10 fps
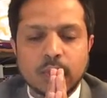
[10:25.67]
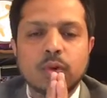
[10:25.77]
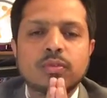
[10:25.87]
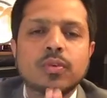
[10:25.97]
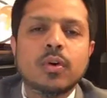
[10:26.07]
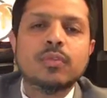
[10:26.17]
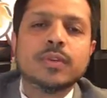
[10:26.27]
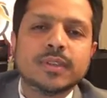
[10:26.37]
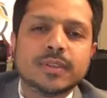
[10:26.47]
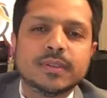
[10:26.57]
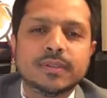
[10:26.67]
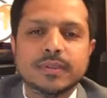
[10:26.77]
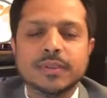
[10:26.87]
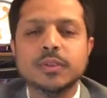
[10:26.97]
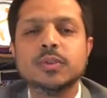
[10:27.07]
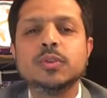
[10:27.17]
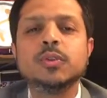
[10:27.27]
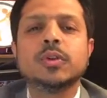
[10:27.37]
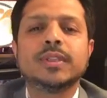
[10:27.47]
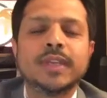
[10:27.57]
go forward. You do
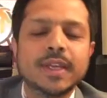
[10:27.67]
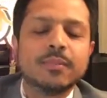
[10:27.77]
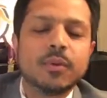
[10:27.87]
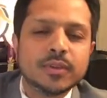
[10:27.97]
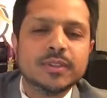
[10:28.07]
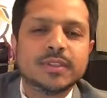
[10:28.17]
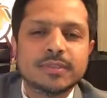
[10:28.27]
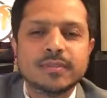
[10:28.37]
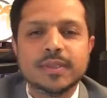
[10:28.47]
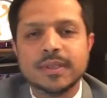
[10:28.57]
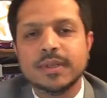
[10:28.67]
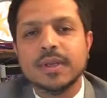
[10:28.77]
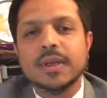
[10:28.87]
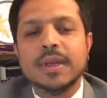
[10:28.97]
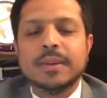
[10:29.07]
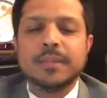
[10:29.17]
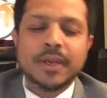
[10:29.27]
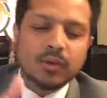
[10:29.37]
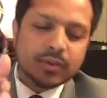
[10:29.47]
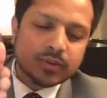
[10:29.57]
not think positively.
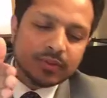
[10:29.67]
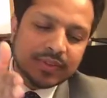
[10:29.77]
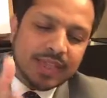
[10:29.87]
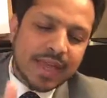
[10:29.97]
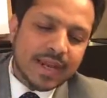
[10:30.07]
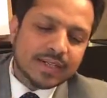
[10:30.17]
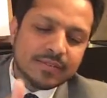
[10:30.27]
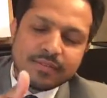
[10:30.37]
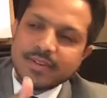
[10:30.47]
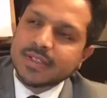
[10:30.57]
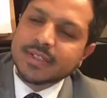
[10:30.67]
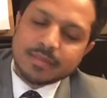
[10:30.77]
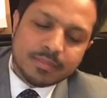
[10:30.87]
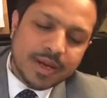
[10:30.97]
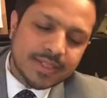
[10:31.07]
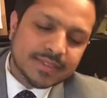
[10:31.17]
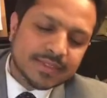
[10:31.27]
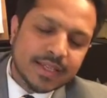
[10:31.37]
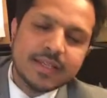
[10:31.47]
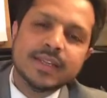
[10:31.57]
Because of that victimized
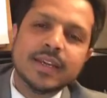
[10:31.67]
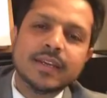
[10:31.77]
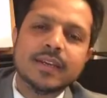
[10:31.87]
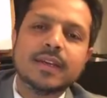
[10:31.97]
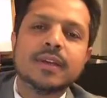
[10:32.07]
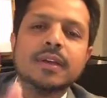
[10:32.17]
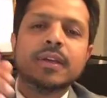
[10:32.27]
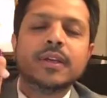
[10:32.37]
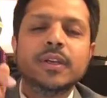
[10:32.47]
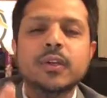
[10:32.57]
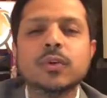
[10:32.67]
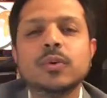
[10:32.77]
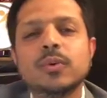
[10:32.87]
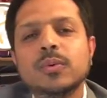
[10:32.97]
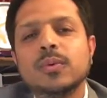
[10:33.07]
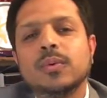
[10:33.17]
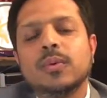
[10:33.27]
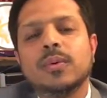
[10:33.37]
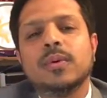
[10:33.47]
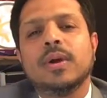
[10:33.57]
thinking, you
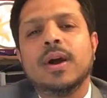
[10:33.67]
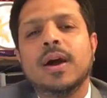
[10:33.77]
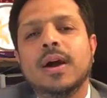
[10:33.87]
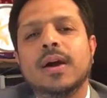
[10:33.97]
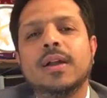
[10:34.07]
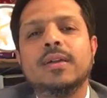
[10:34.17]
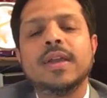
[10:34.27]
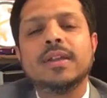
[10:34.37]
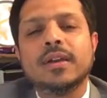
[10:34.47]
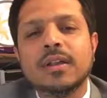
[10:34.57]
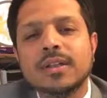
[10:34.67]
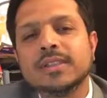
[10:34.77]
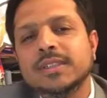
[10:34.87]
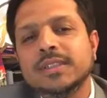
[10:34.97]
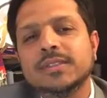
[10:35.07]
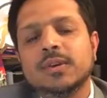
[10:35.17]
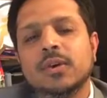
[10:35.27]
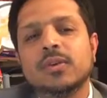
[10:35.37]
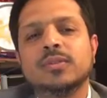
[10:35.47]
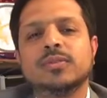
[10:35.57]
are in clutches
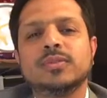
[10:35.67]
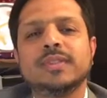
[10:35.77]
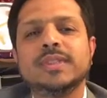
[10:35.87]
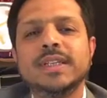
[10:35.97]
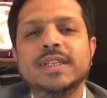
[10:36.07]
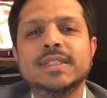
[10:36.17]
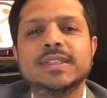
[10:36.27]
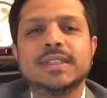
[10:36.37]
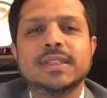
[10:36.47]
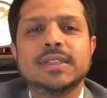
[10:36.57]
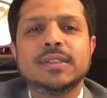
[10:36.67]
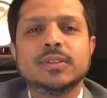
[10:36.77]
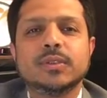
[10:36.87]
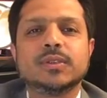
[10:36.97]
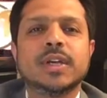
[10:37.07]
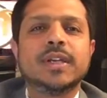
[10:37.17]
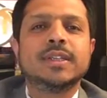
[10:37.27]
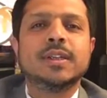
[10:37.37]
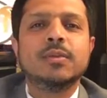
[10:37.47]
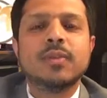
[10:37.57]
of these
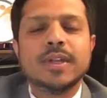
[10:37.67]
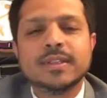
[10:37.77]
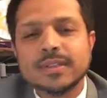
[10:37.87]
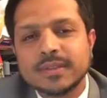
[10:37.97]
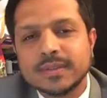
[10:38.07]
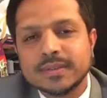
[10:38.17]
societal weather,